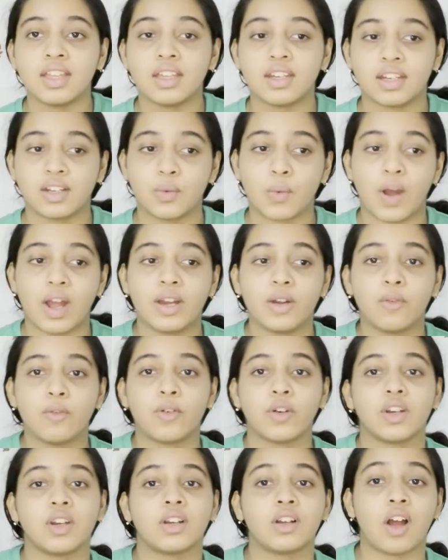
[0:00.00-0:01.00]
required
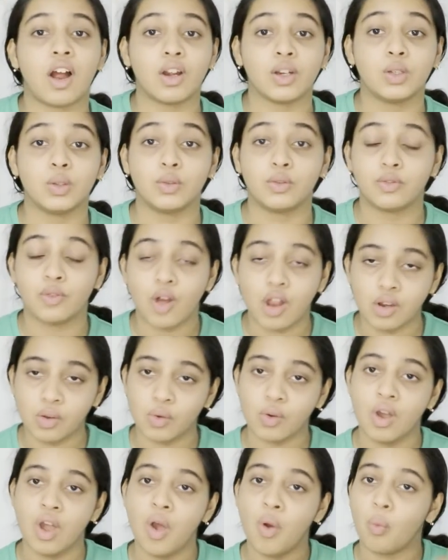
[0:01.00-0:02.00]
for a car to
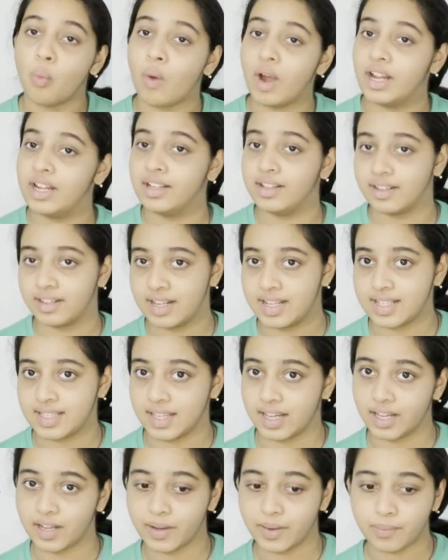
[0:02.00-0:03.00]
follow while
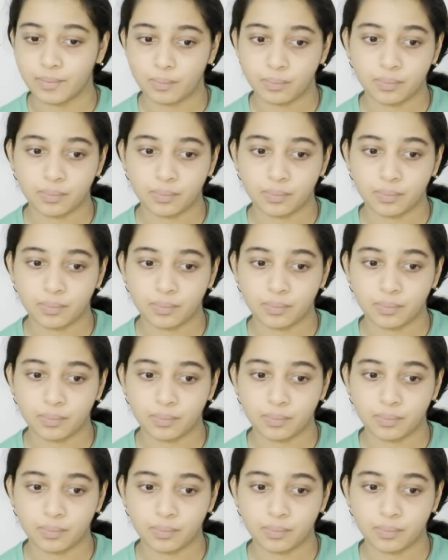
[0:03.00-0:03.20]
racing.